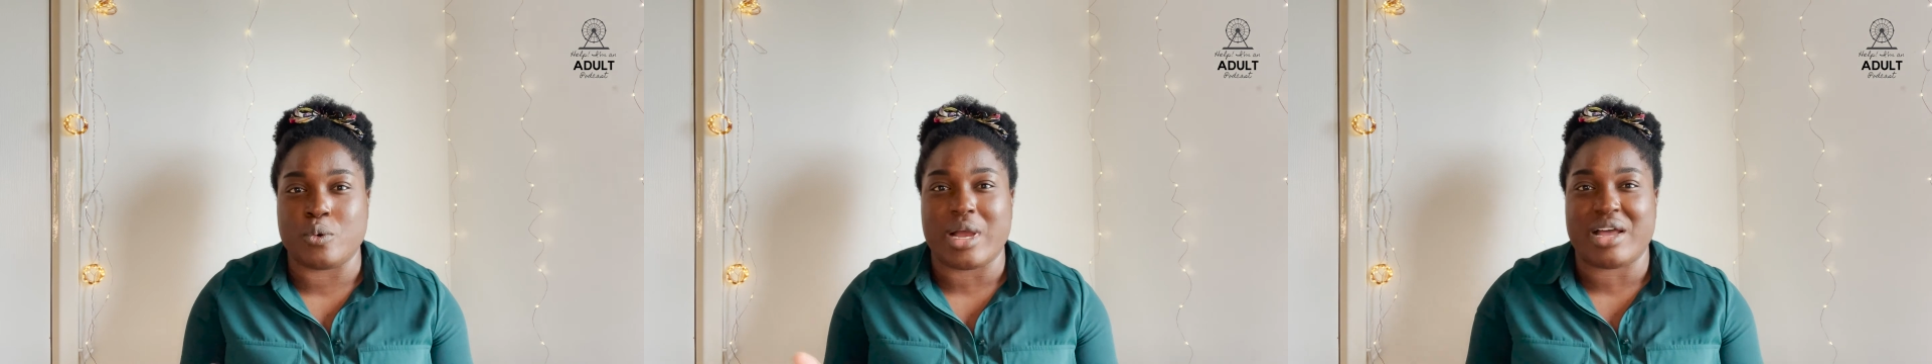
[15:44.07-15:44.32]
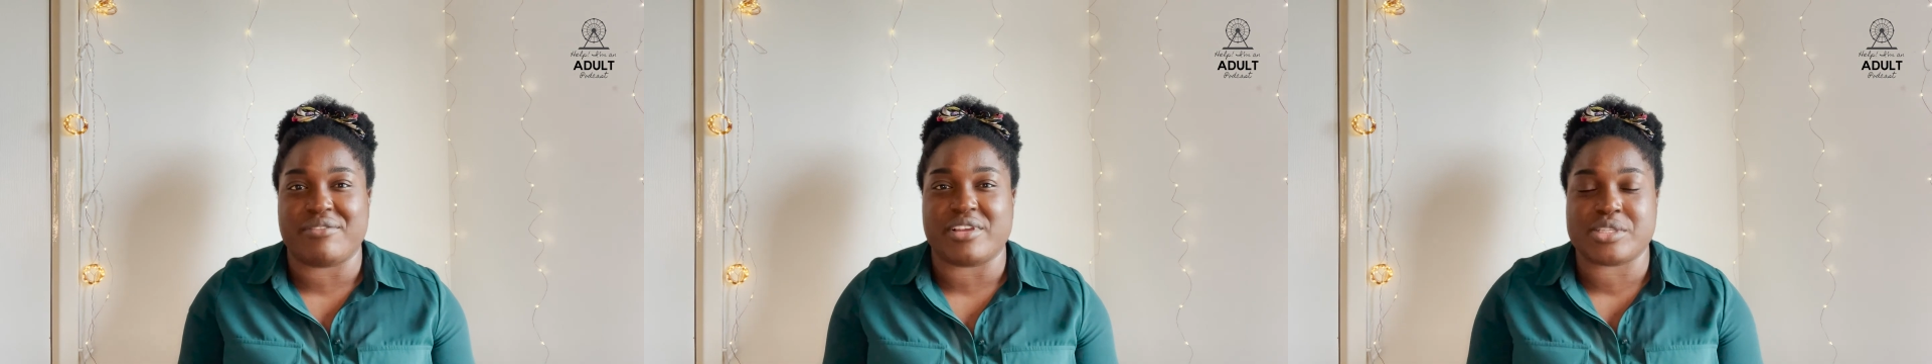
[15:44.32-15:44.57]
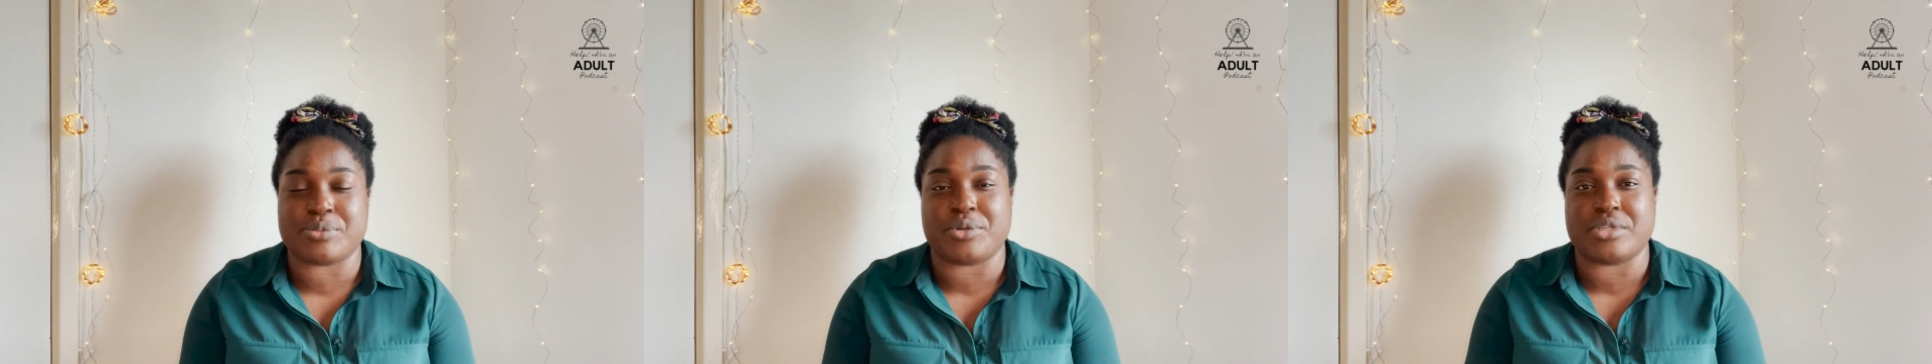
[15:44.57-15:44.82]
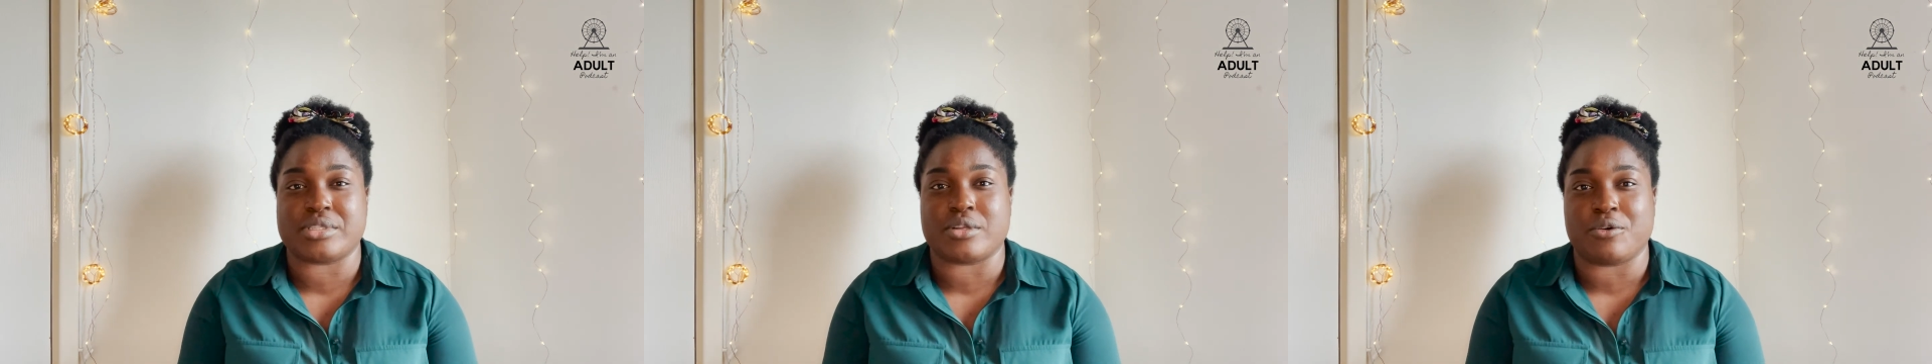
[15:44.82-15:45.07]
have
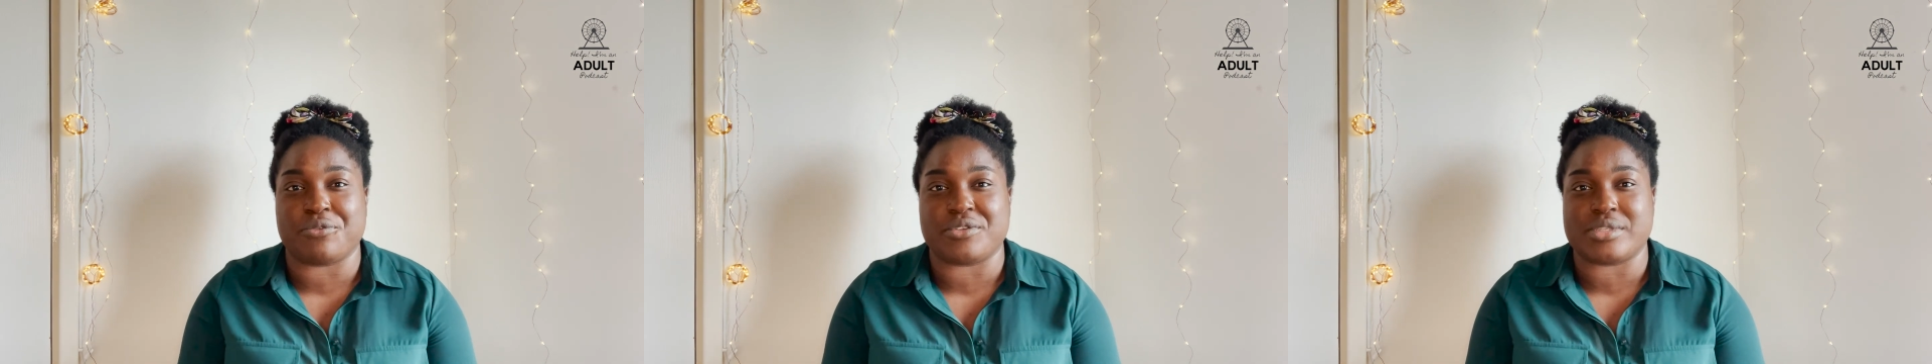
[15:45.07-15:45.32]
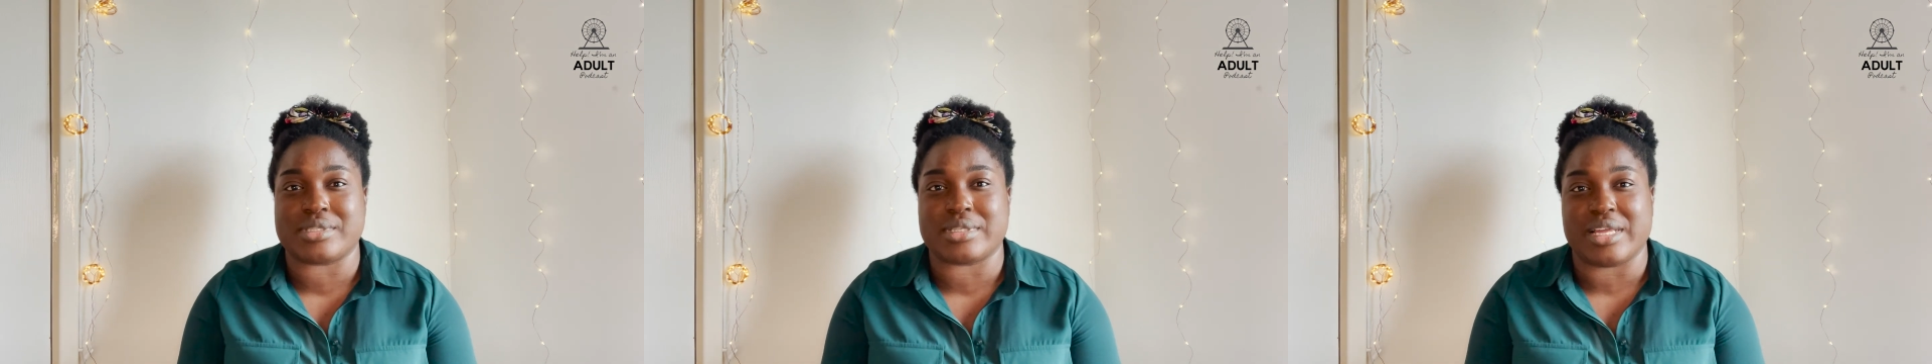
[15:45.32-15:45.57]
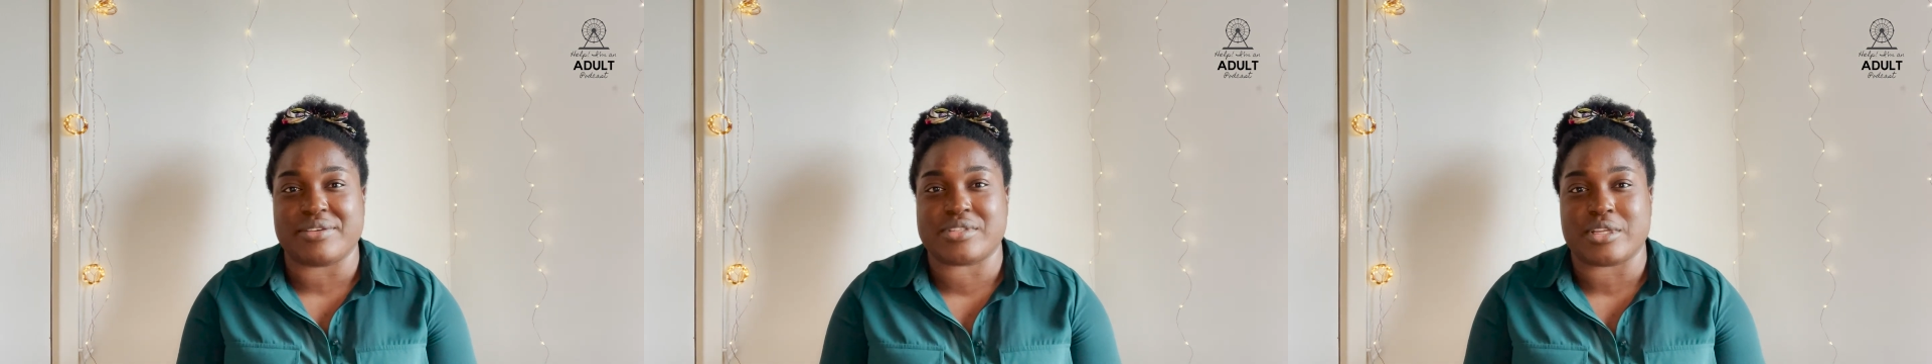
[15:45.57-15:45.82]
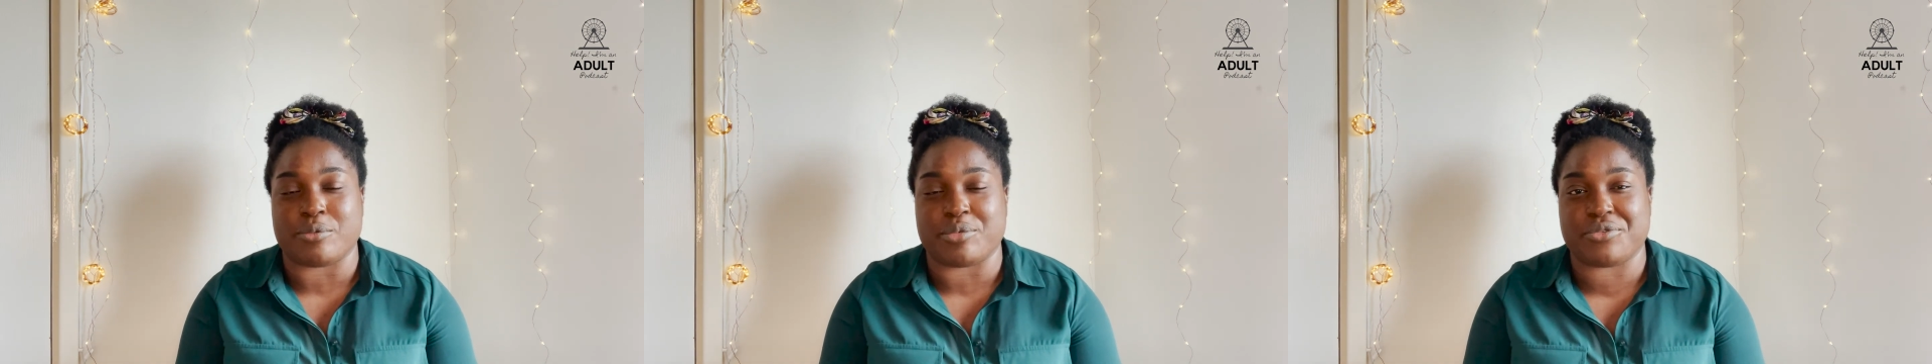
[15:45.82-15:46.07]
experienced the office
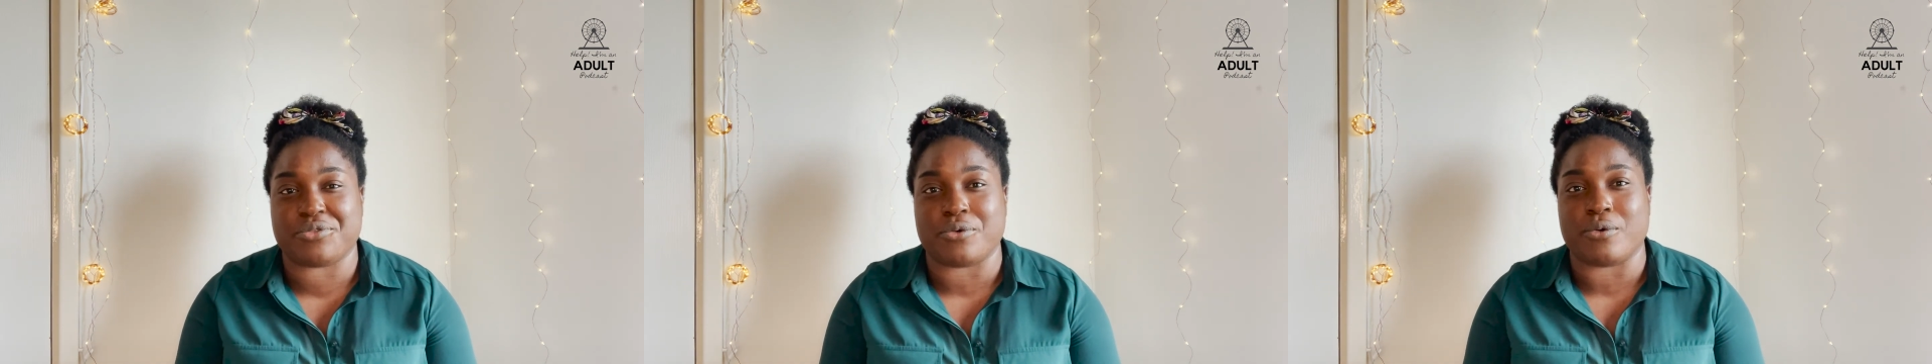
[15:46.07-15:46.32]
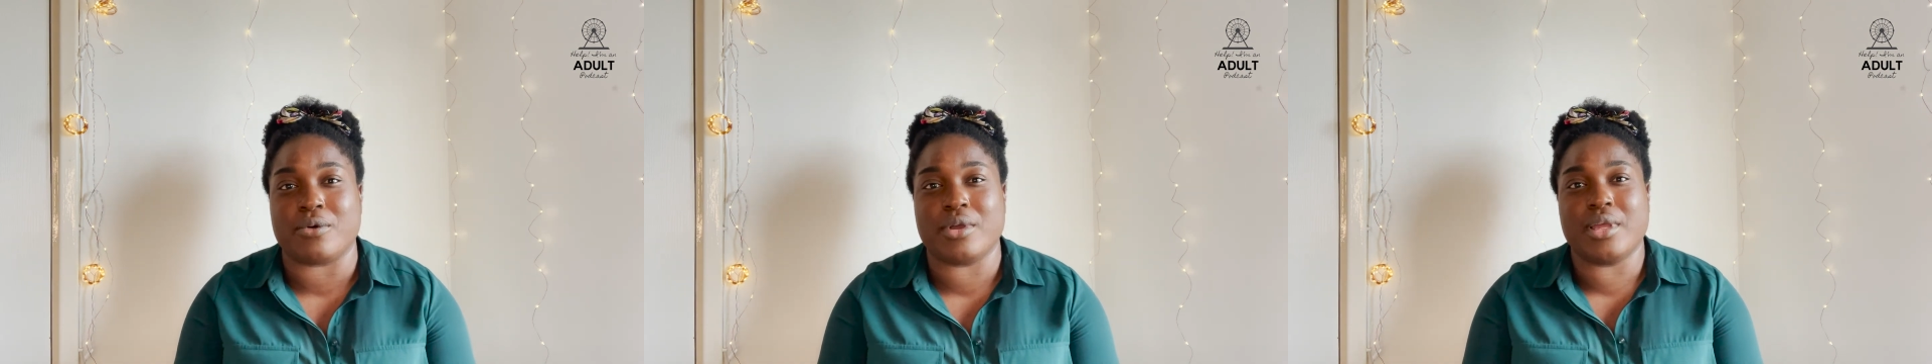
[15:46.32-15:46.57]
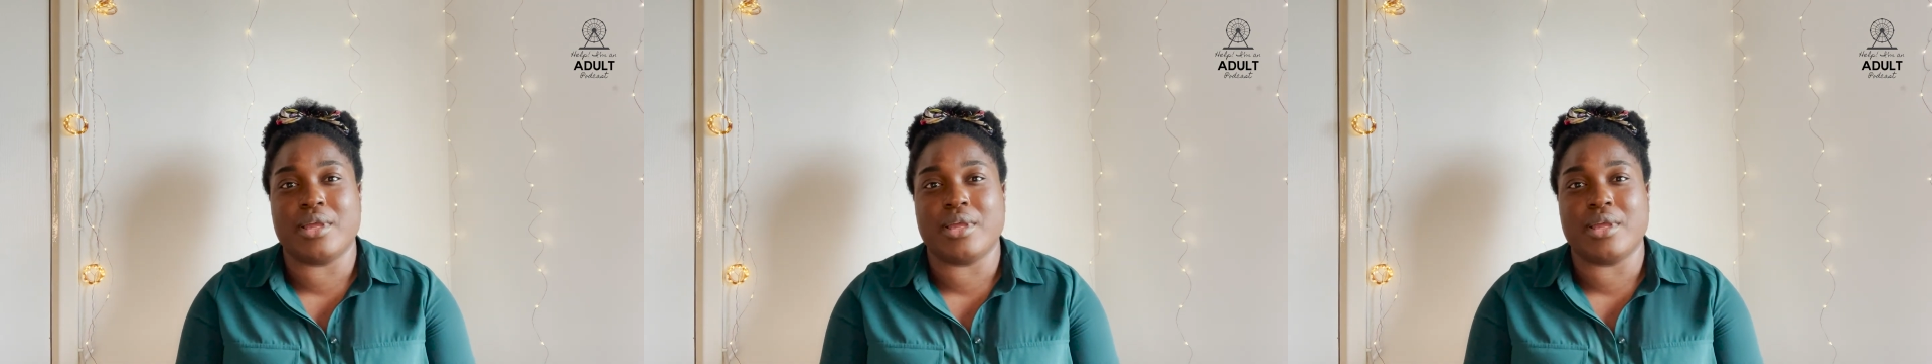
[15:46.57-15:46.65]
lifestyle before.